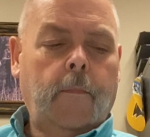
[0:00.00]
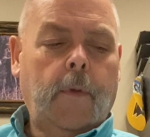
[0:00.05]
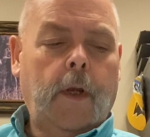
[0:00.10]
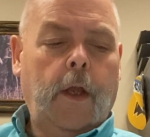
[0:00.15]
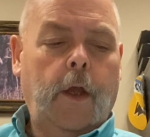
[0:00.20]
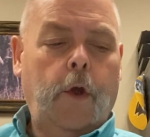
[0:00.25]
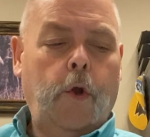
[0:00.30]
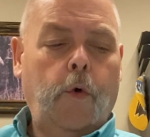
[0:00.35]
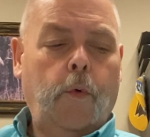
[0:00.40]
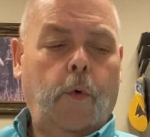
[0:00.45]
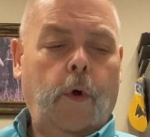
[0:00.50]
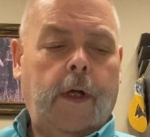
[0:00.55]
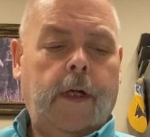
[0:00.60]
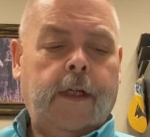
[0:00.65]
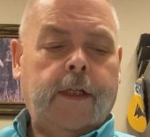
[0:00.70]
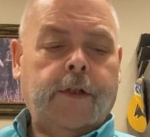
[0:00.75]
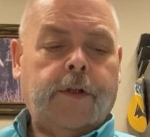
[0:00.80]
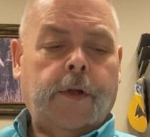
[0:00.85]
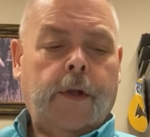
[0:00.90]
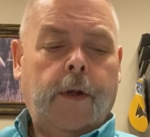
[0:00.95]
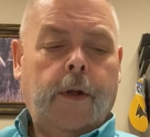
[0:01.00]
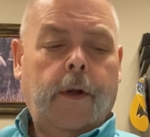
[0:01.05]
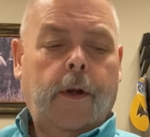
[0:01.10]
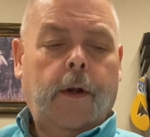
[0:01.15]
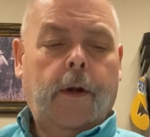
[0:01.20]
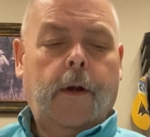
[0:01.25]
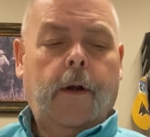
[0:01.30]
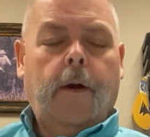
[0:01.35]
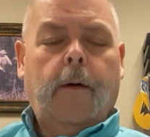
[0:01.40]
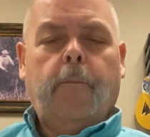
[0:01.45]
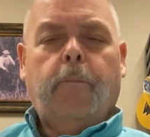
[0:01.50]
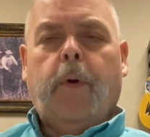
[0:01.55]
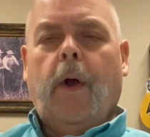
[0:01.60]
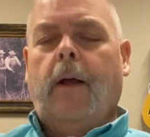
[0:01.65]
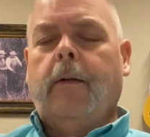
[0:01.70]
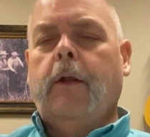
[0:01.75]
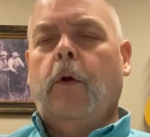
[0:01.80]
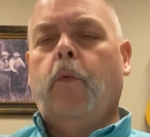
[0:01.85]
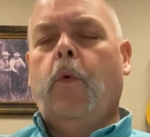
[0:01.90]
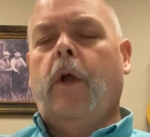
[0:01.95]
who was
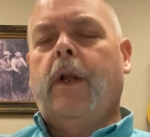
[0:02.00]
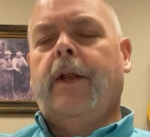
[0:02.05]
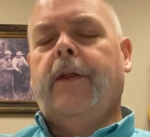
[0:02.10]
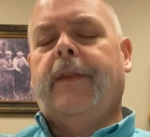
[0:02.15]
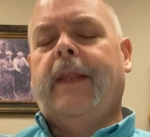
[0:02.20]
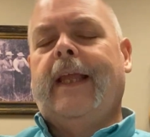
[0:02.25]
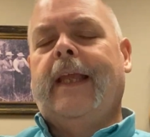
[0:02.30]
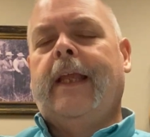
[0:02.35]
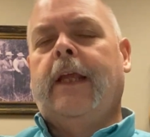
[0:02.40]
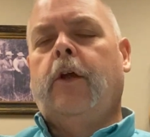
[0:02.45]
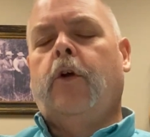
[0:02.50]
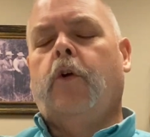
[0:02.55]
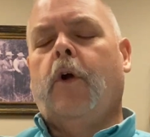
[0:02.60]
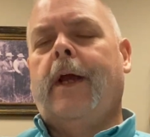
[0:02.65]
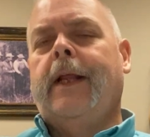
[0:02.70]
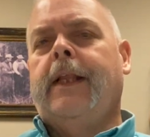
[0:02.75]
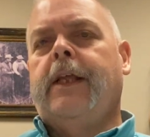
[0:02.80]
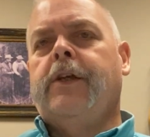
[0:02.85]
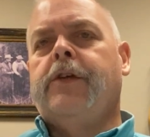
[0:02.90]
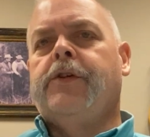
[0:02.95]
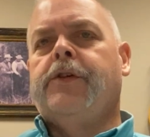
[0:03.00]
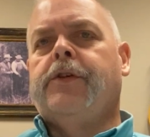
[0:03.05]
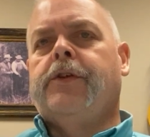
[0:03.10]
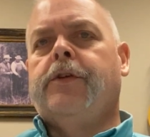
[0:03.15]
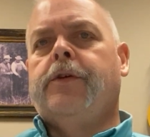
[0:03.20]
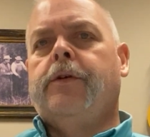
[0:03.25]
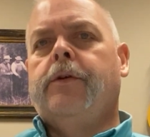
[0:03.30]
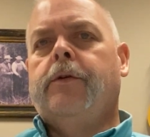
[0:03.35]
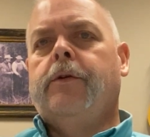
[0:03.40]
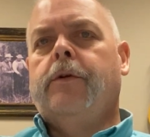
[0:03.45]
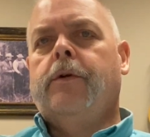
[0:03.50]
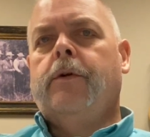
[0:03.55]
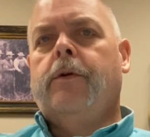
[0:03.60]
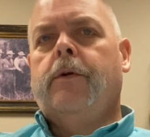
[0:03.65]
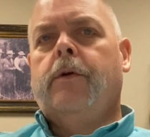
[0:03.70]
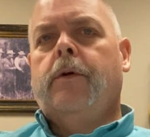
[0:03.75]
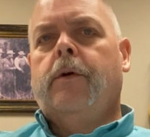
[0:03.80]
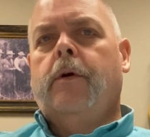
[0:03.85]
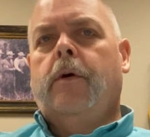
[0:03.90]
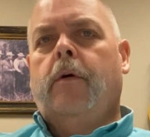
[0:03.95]
probably one of the greatest
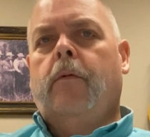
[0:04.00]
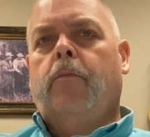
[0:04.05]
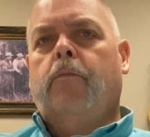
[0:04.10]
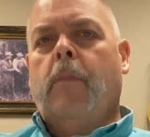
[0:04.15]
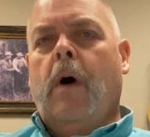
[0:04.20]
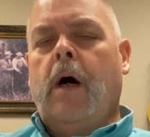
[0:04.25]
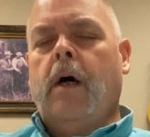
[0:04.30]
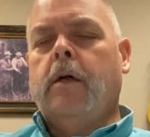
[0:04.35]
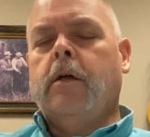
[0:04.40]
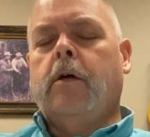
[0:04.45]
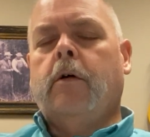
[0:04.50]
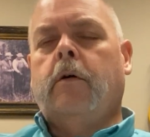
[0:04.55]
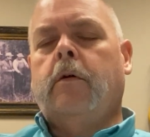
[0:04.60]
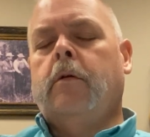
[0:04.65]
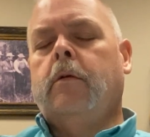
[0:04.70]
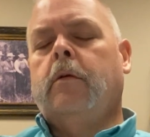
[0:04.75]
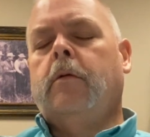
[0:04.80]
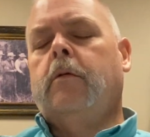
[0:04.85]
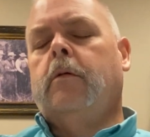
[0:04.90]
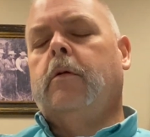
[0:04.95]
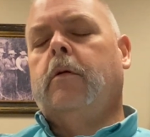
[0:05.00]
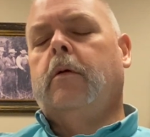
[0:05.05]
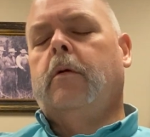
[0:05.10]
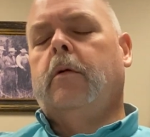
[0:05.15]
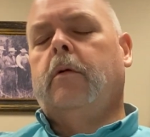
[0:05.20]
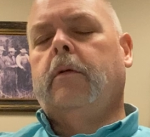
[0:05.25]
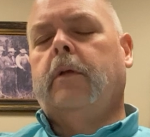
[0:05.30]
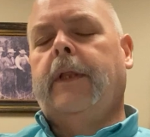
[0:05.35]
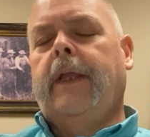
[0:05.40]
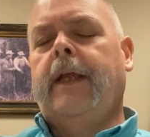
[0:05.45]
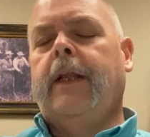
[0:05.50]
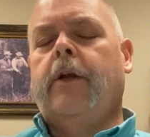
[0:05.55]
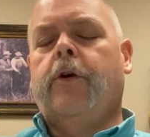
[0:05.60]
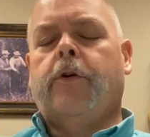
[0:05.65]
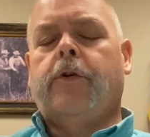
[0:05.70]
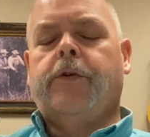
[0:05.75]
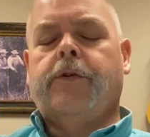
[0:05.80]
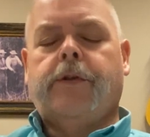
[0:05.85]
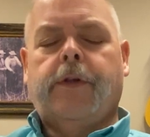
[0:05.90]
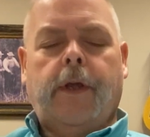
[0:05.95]
Mongol
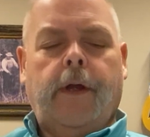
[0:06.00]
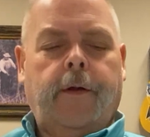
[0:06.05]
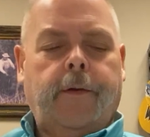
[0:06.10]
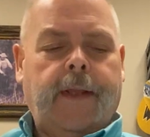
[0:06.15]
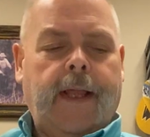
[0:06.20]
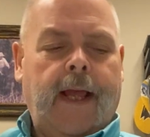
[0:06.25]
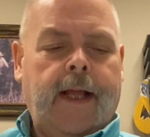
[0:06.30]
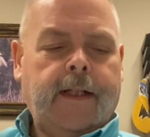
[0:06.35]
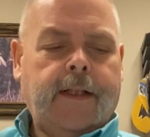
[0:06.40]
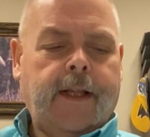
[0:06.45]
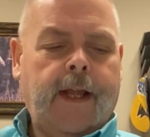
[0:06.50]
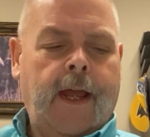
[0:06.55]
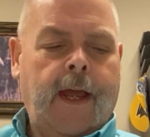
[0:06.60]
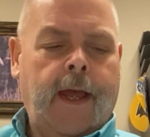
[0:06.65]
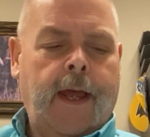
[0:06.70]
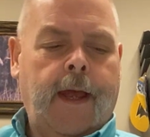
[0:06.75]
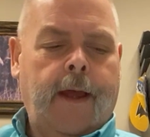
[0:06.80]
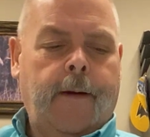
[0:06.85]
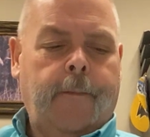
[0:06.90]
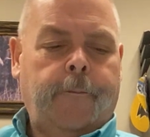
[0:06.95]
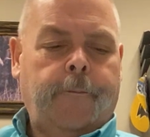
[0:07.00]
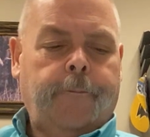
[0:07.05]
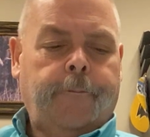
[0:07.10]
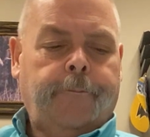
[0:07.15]
leaders of that time.